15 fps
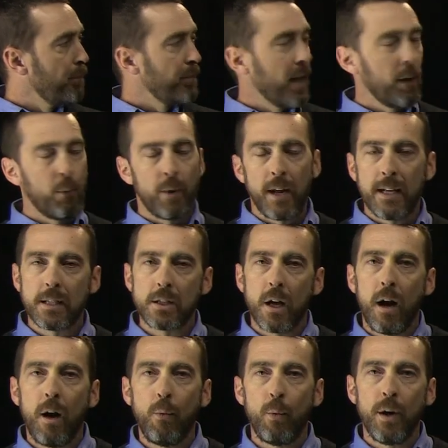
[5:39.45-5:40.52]
and what I
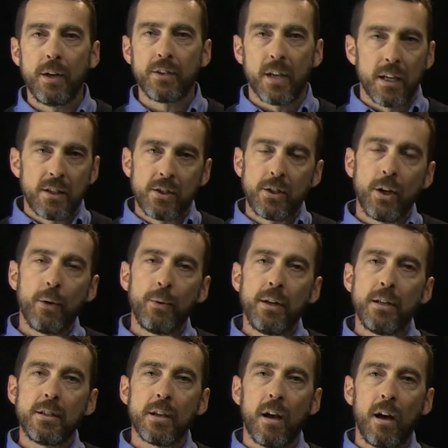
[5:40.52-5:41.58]
saw was a
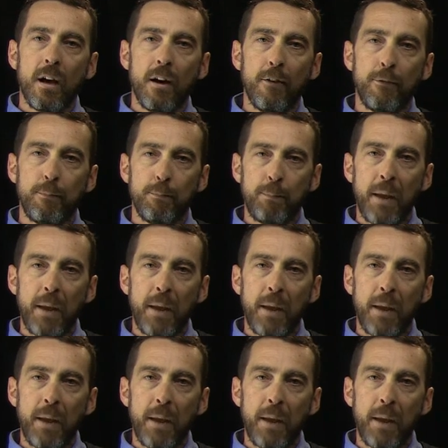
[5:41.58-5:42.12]
series of